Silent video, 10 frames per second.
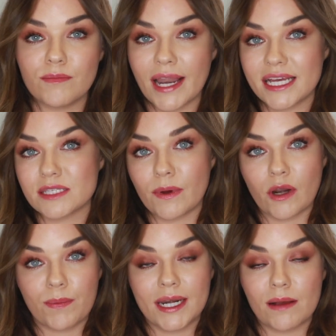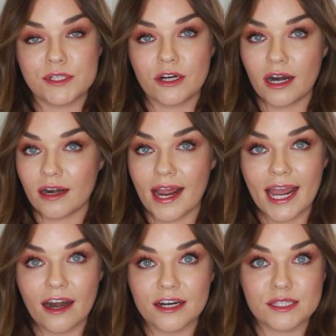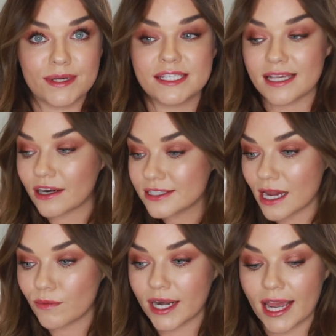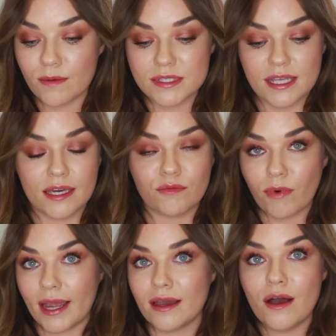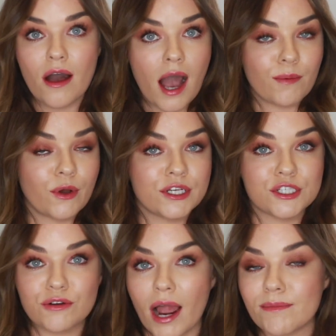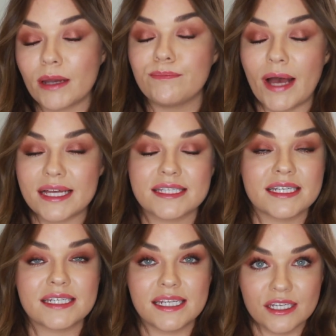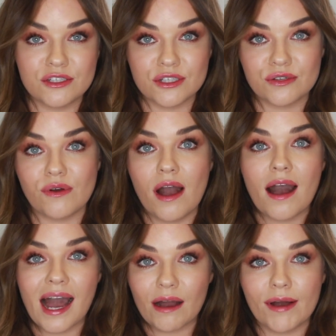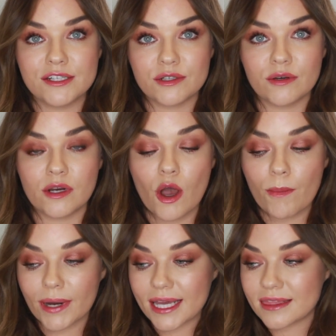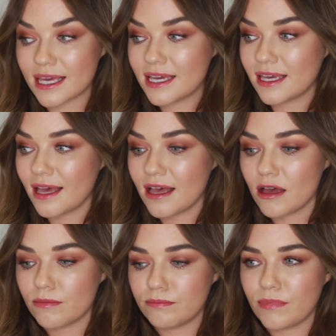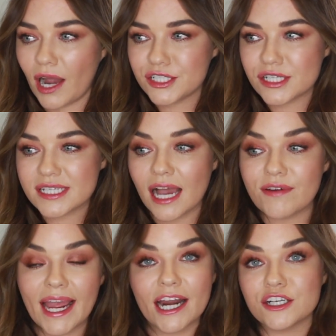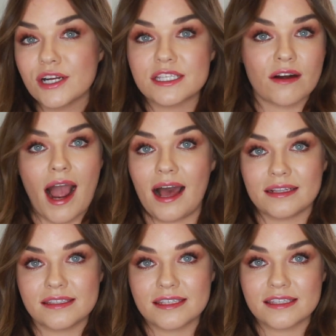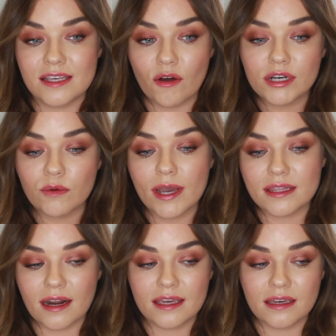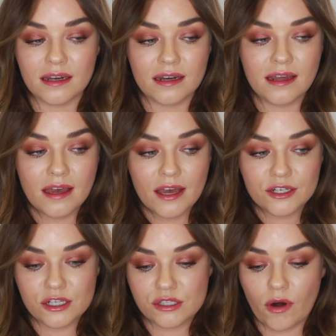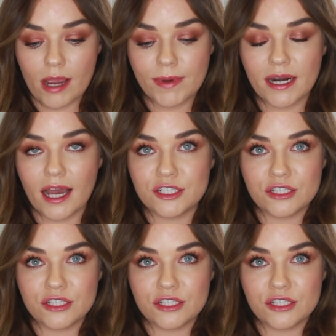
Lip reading: complains about not being able to curl her hair. So I sat her down one day and was like, right, I'm going to try my best to teach you how I do it. But I think I just have hairdresser hands. It's the only way that I can describe it.